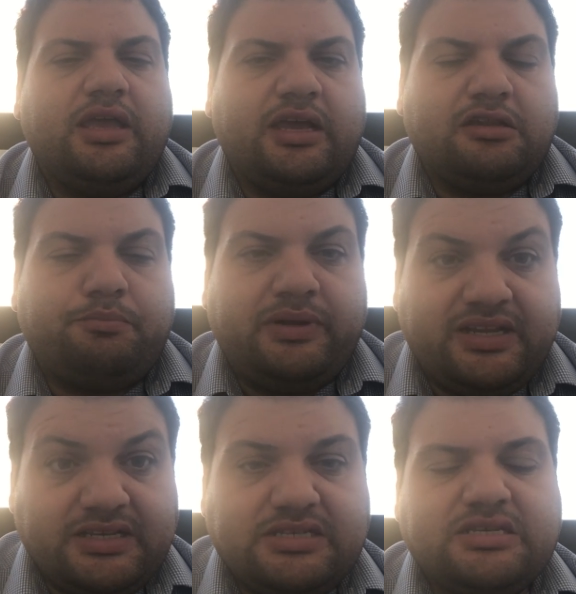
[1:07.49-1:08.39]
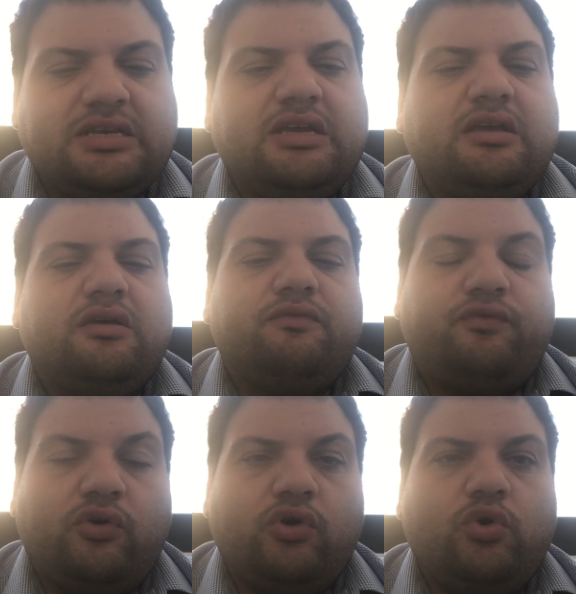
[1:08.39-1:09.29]
And please
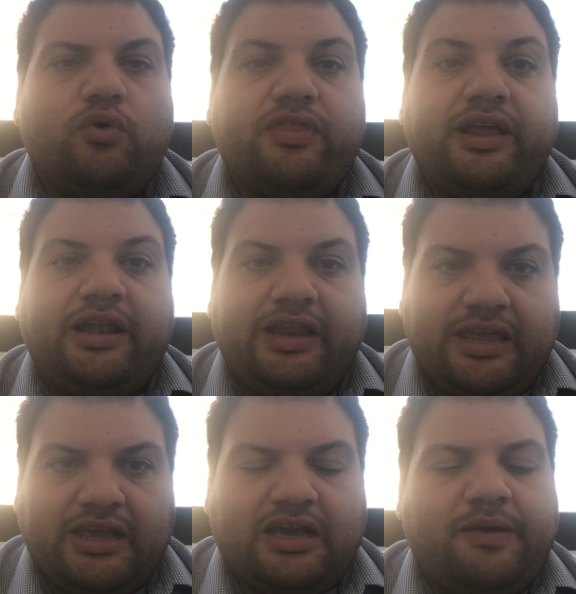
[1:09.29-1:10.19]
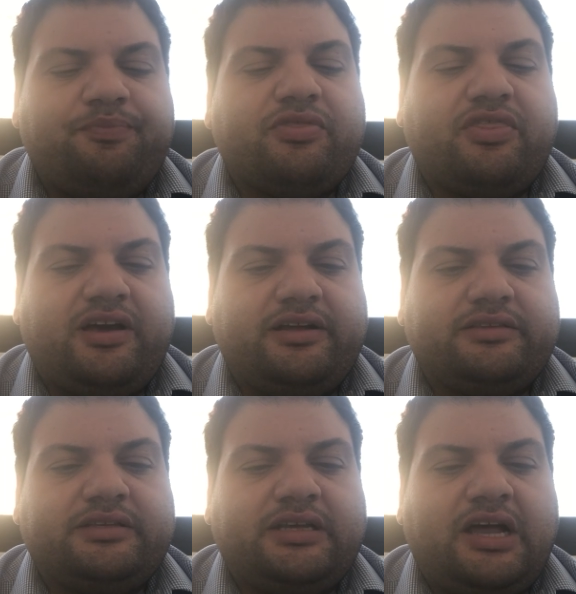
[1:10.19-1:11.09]
follow the link that